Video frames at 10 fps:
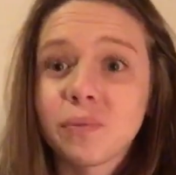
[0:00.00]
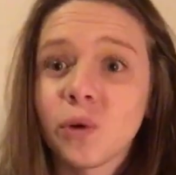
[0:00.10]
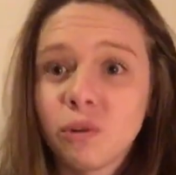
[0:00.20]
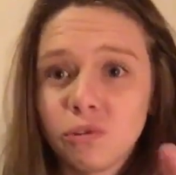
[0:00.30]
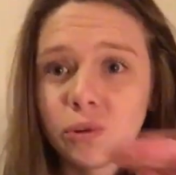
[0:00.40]

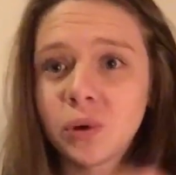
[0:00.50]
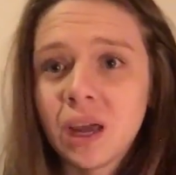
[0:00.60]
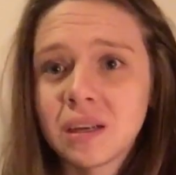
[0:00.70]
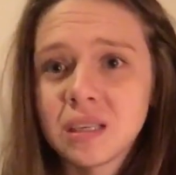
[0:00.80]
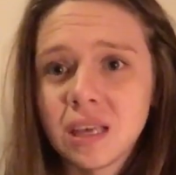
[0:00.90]
well, 4
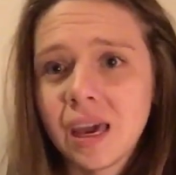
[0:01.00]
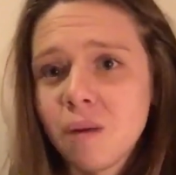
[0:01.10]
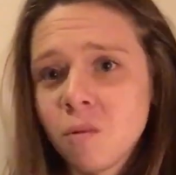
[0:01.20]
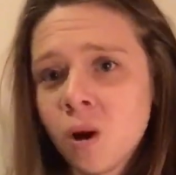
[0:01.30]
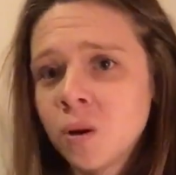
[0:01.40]
now to the
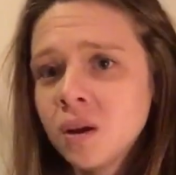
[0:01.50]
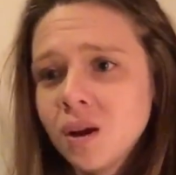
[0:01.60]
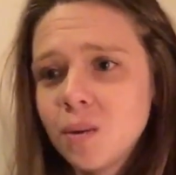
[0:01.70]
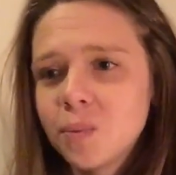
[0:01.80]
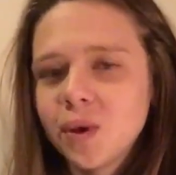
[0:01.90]
camera,
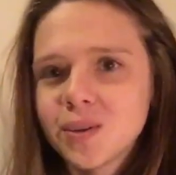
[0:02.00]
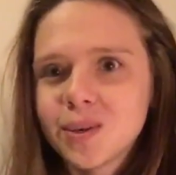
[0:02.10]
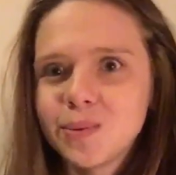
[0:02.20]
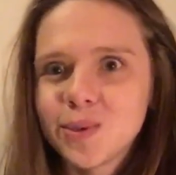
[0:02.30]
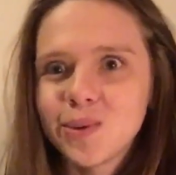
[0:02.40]
because
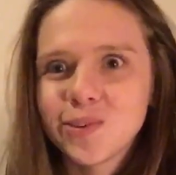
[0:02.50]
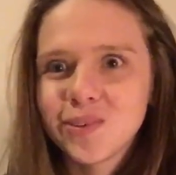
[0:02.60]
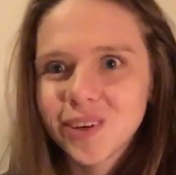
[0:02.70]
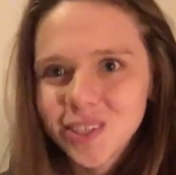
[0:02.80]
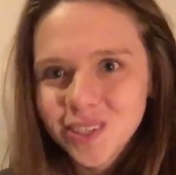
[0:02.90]
I'm so
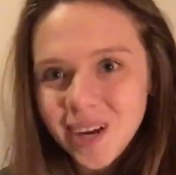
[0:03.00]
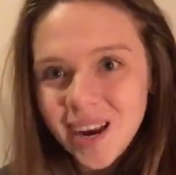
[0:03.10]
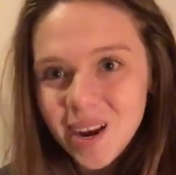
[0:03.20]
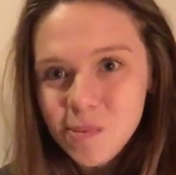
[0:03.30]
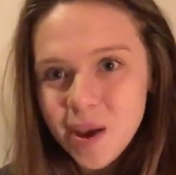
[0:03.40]

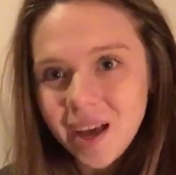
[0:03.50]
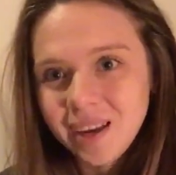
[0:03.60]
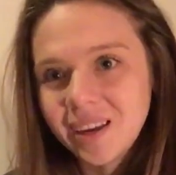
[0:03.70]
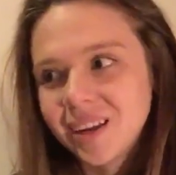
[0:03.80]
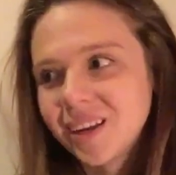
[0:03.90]
frustrated
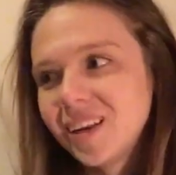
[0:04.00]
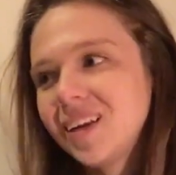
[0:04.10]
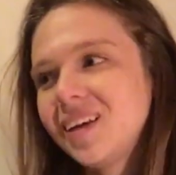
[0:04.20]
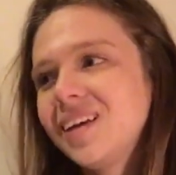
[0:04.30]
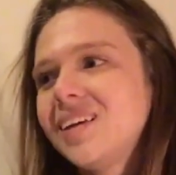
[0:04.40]
about it.
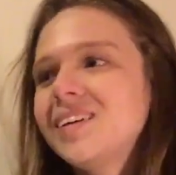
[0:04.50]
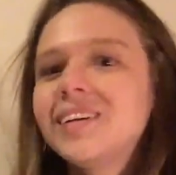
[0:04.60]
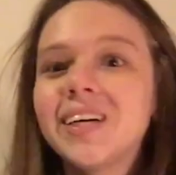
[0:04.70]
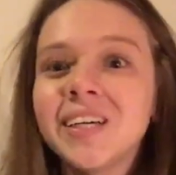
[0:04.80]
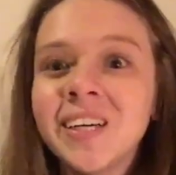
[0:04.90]

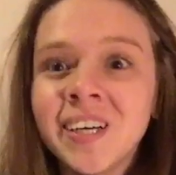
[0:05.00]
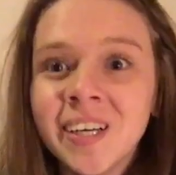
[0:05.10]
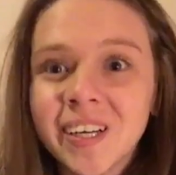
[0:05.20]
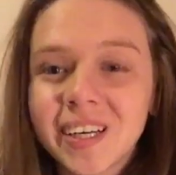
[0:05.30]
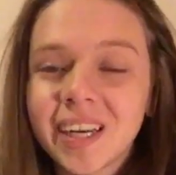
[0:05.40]

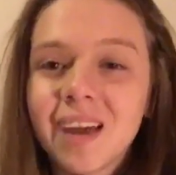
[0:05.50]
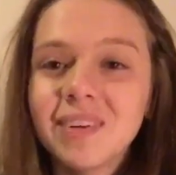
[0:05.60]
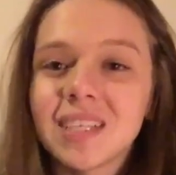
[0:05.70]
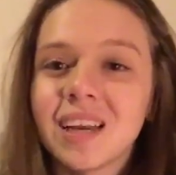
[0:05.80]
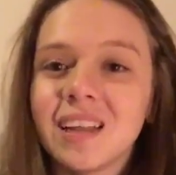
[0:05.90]
And I
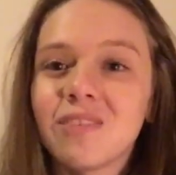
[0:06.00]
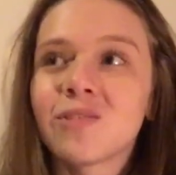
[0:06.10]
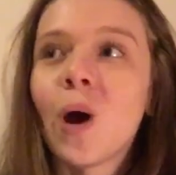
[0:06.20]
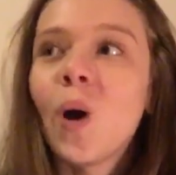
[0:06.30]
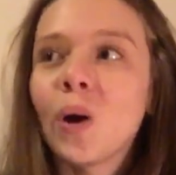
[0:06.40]
haven't done anything
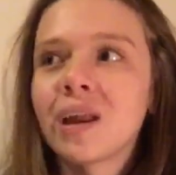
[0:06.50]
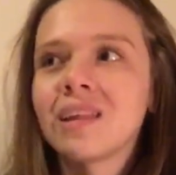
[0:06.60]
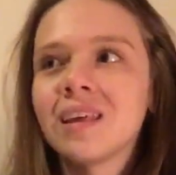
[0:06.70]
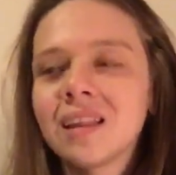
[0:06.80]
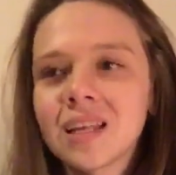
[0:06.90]
wrong, and I
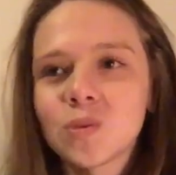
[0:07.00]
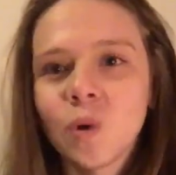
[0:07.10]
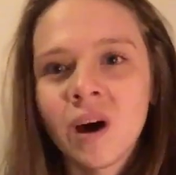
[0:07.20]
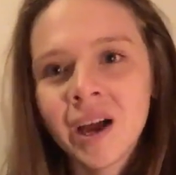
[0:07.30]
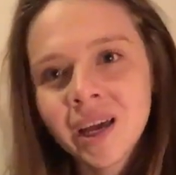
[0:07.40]
think that's
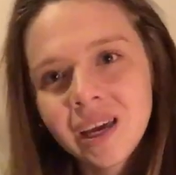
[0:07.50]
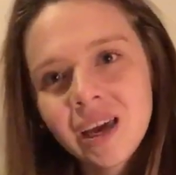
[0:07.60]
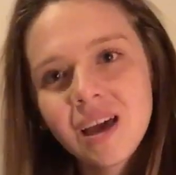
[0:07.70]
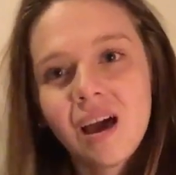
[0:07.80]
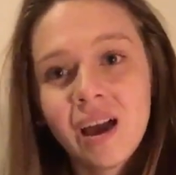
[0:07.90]
why
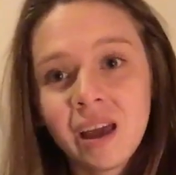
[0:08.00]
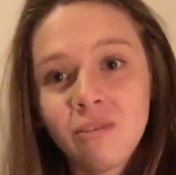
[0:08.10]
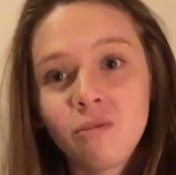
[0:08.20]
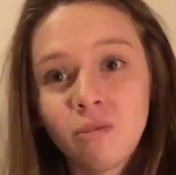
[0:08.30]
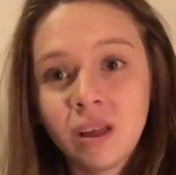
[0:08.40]
I
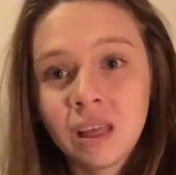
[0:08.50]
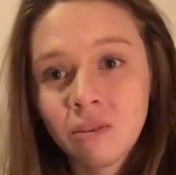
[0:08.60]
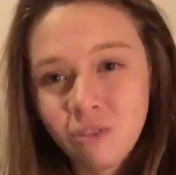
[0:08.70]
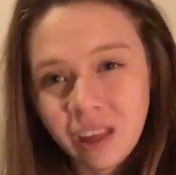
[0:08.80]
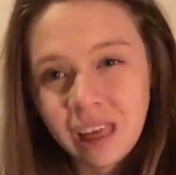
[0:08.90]
get
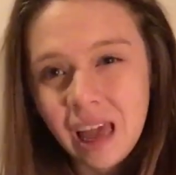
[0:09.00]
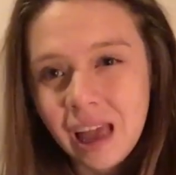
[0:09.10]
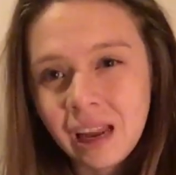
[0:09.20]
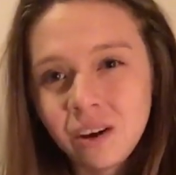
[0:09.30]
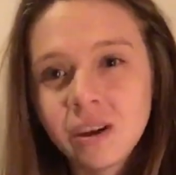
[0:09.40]
really, really
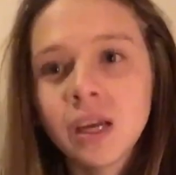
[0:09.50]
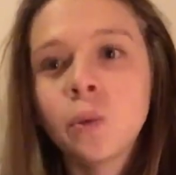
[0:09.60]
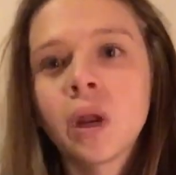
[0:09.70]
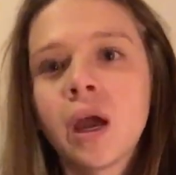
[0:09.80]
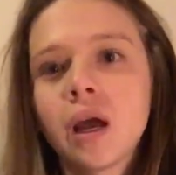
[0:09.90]
angry
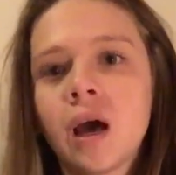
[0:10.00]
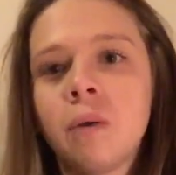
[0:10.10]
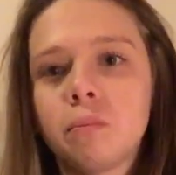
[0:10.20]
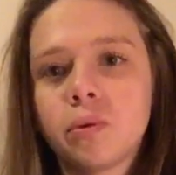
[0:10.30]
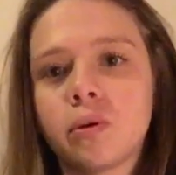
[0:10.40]
when I
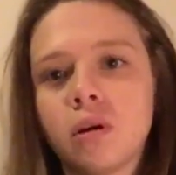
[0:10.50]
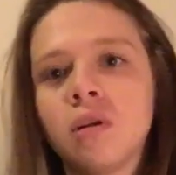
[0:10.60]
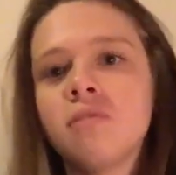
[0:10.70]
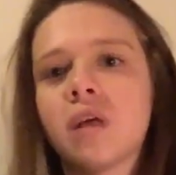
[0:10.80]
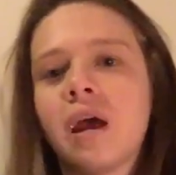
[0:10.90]
can't
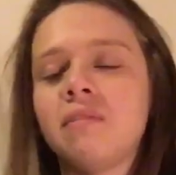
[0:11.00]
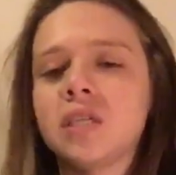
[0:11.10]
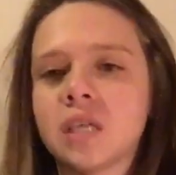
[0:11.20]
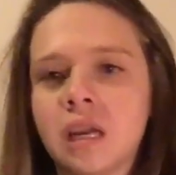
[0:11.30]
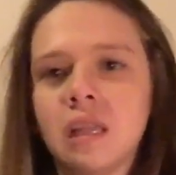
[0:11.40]
prove that I
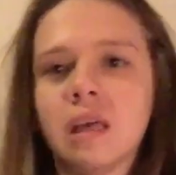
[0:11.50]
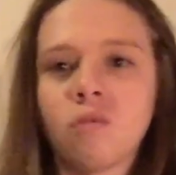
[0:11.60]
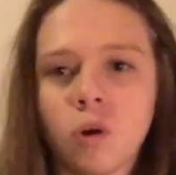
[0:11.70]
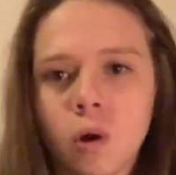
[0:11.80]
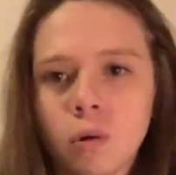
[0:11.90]
haven't done
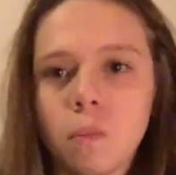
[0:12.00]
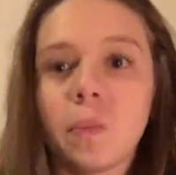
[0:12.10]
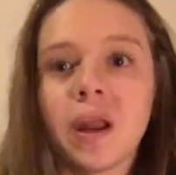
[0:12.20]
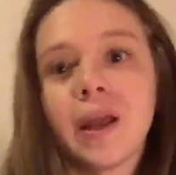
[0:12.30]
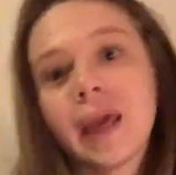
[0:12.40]
anything wrong.
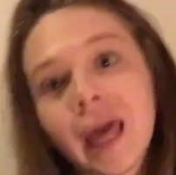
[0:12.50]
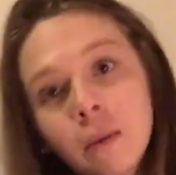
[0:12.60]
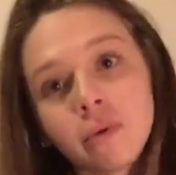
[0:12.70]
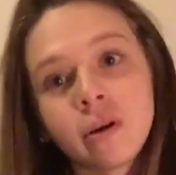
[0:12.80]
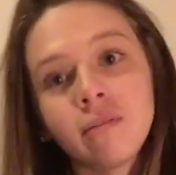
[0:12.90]
But I
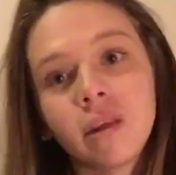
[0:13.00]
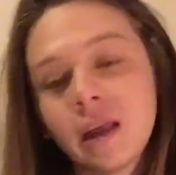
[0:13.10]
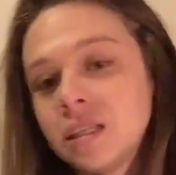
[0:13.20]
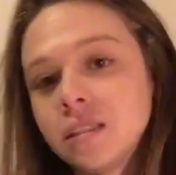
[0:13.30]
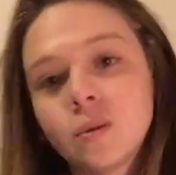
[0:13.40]
can prove that
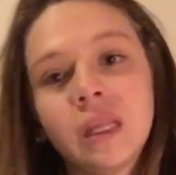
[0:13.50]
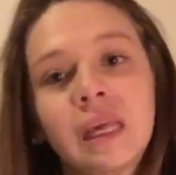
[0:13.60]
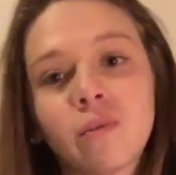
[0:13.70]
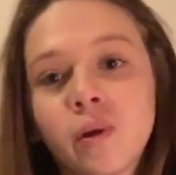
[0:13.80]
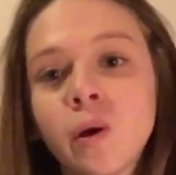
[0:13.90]
I didn't do
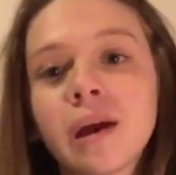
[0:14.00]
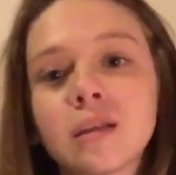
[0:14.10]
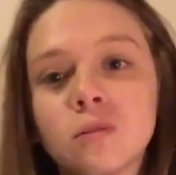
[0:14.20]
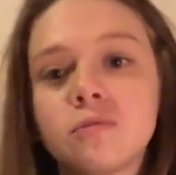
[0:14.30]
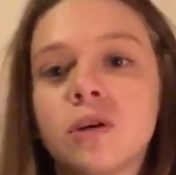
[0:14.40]
anything wrong. I
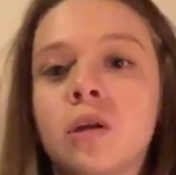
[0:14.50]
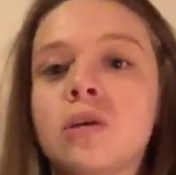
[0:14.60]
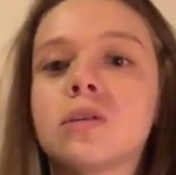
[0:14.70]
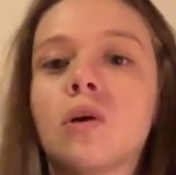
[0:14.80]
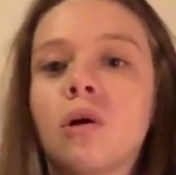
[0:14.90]
took
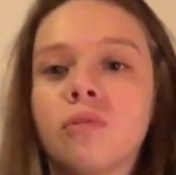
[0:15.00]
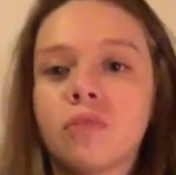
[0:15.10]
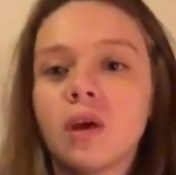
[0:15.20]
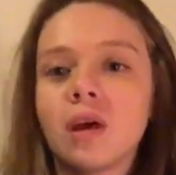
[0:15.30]
photos of